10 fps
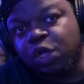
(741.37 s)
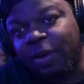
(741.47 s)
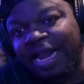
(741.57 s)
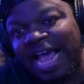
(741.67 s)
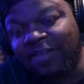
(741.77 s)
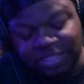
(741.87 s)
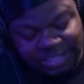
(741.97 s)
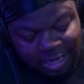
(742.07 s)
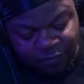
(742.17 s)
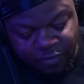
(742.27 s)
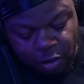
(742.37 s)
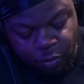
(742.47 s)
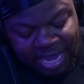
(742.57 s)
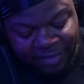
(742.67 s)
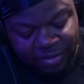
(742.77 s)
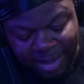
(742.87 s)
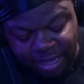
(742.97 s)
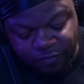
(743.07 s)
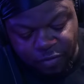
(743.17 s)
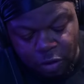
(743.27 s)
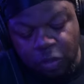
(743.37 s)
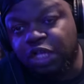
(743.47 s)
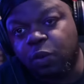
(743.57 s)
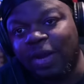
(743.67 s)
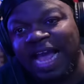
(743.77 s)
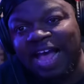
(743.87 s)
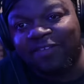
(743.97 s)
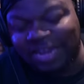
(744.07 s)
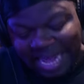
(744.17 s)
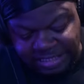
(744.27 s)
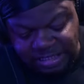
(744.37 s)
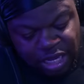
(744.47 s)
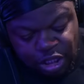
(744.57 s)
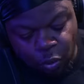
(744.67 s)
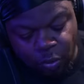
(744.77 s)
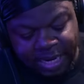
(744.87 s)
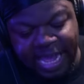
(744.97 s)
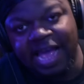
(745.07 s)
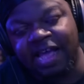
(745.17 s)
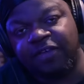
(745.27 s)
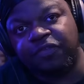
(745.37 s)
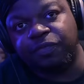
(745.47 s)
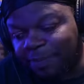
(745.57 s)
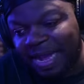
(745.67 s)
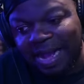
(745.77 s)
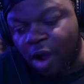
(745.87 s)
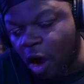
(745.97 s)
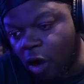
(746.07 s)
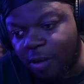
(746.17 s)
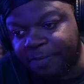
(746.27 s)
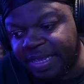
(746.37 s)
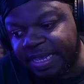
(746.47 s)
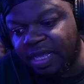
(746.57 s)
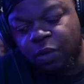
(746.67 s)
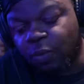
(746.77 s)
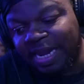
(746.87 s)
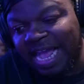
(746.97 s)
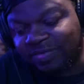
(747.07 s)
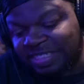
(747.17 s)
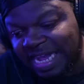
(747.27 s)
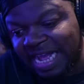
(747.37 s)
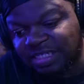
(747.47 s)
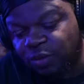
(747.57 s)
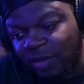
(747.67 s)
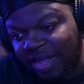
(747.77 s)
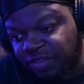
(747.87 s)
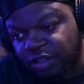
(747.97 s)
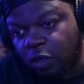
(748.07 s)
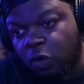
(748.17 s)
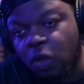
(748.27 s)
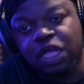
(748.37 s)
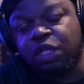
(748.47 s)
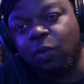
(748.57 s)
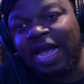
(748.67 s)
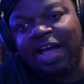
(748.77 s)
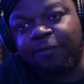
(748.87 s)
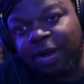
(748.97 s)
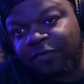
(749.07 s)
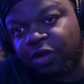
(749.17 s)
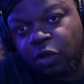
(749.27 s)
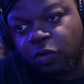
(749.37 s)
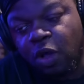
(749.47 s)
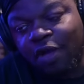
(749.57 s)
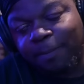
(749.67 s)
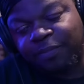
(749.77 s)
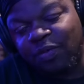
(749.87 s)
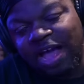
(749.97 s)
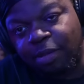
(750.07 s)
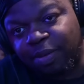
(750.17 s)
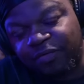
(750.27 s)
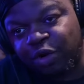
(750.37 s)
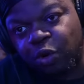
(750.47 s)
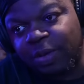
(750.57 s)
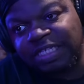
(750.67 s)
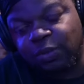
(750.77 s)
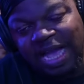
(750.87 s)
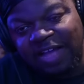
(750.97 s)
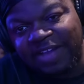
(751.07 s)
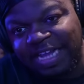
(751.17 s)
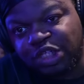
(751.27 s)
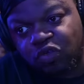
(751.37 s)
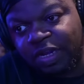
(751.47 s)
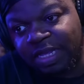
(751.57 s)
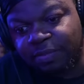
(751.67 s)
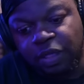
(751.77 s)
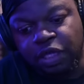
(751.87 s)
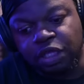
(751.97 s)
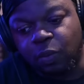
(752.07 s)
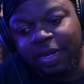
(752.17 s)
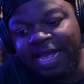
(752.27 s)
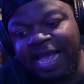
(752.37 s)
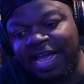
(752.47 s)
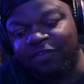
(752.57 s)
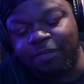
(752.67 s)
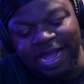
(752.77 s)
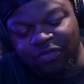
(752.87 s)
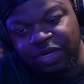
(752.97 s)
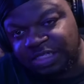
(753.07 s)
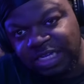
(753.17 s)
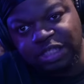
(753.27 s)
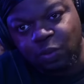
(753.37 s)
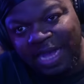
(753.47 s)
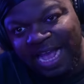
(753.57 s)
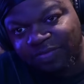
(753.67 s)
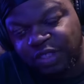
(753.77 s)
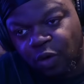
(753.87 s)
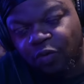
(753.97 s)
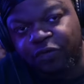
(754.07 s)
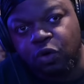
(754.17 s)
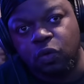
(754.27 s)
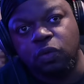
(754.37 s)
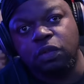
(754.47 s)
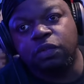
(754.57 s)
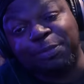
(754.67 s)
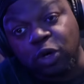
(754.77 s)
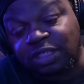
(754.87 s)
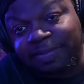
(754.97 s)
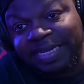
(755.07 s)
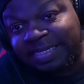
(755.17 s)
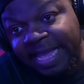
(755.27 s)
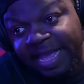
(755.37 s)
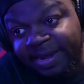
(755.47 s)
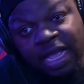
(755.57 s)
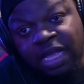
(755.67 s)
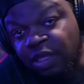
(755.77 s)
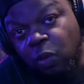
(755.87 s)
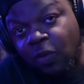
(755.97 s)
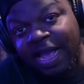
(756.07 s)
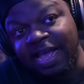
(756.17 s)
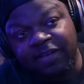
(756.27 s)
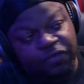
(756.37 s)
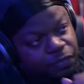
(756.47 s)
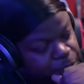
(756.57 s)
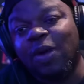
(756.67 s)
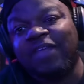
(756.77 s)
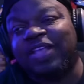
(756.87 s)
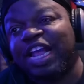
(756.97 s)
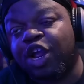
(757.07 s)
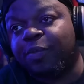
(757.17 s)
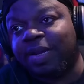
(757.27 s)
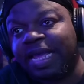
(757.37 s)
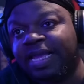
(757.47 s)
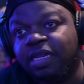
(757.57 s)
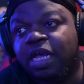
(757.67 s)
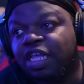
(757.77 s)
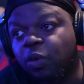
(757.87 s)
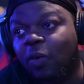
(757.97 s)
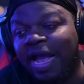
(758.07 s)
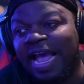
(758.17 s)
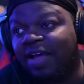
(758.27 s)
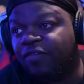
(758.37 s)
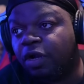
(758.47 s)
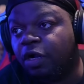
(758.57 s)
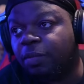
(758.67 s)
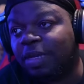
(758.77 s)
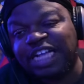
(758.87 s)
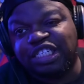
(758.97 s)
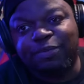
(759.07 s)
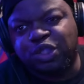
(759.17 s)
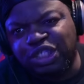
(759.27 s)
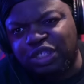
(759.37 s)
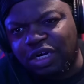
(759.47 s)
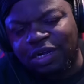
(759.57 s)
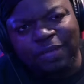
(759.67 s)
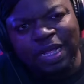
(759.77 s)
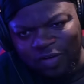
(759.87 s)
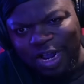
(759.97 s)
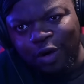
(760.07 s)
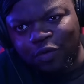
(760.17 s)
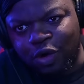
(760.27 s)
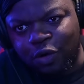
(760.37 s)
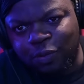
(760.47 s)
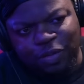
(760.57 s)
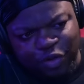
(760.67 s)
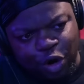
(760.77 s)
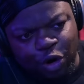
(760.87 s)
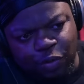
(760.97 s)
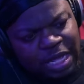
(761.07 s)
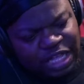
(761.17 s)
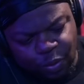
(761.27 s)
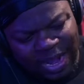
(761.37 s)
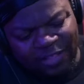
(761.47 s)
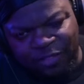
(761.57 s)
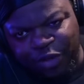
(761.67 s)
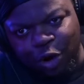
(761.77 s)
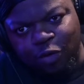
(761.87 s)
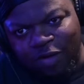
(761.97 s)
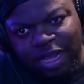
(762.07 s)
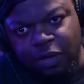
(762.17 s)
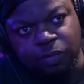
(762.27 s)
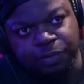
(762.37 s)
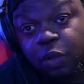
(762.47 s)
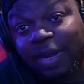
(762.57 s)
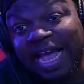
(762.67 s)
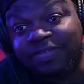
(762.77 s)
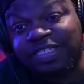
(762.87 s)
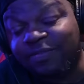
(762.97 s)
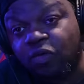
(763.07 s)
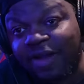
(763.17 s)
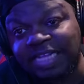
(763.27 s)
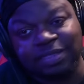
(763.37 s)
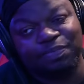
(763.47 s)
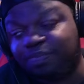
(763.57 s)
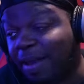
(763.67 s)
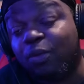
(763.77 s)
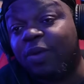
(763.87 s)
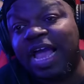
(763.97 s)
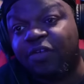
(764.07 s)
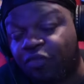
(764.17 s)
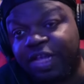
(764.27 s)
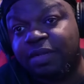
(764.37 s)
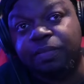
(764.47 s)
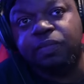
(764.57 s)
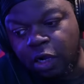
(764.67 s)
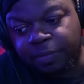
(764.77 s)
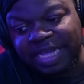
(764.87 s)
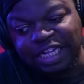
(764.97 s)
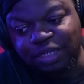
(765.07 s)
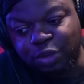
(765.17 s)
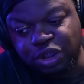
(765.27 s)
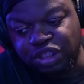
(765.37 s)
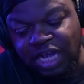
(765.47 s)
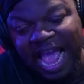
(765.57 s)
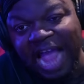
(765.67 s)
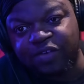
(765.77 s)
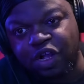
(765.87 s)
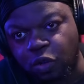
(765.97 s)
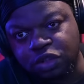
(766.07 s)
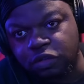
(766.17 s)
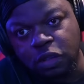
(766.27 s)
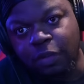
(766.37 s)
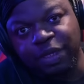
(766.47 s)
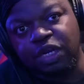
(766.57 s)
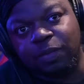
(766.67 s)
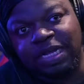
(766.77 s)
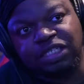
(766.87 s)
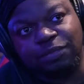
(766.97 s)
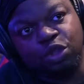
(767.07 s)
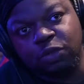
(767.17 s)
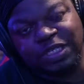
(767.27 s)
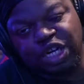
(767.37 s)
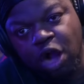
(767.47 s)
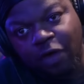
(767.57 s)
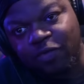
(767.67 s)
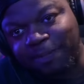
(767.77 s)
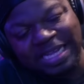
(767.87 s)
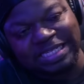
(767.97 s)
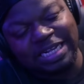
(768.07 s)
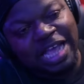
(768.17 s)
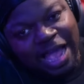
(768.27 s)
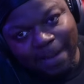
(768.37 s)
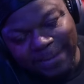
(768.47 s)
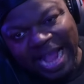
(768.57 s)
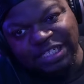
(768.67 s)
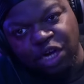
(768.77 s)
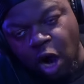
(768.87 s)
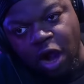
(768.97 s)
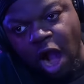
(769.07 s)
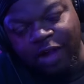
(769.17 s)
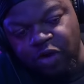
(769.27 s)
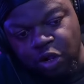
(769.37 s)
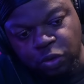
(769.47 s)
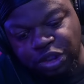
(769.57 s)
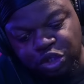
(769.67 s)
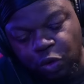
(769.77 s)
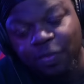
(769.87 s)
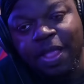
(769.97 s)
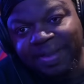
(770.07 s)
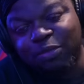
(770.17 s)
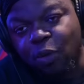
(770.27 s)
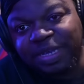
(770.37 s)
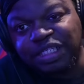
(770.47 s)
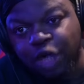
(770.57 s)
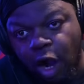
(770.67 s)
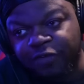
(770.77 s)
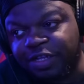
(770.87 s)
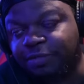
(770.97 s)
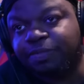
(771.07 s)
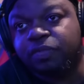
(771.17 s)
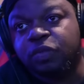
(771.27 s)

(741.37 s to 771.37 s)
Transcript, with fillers: you want to have the telephone, you want to have the microphone, you want to have lights, you want to have hip hop, R and B, you want to have jazz, you want to have soul, you want to have buffalo, you want to have buffalo wings, you want to have ice cream, you want to have macaroni and cheese. You want to have soul food. Sports to be dead. You want to have you want to have the airplane. You want to have um, contributions to the, the railroad, the third. You want to have the third rail. You want to have civil rights. Probably we want to have freedom. Um, the contribution to agriculture. You know because George Washington Carver basically mastered our agriculture, so people would be starving.